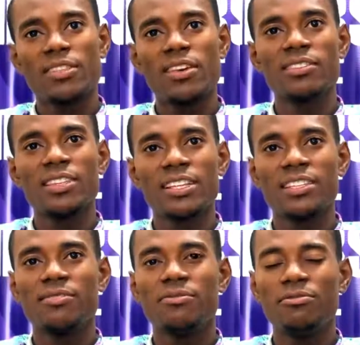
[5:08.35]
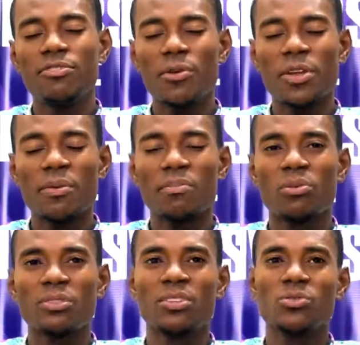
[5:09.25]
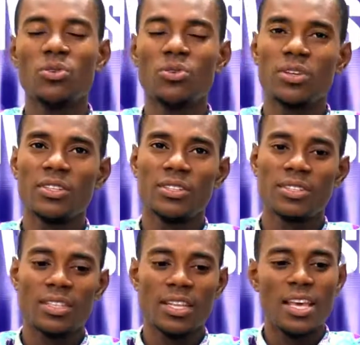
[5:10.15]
things that is very important to any organization.